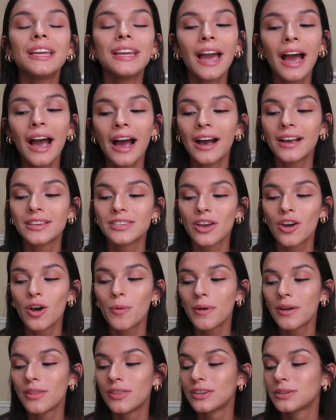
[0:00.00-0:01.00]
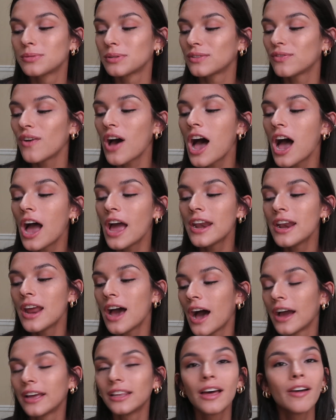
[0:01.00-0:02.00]
yeah, so I hope this was fun.
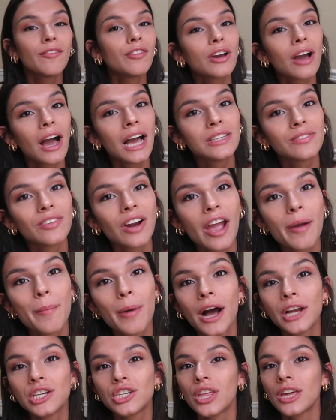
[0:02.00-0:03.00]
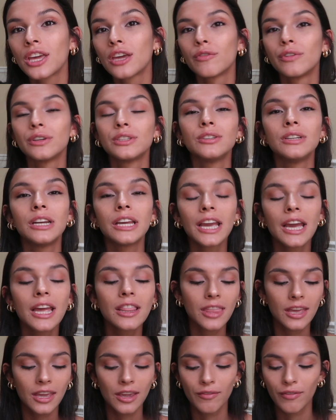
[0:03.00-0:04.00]
I love you guys very much. Thank you for tuning
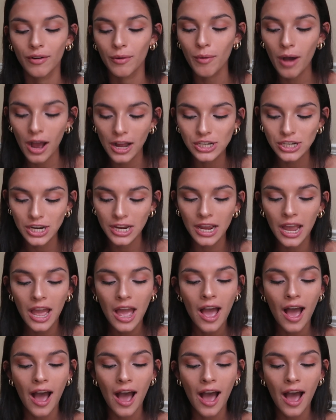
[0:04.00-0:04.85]
in. Thank you for watching.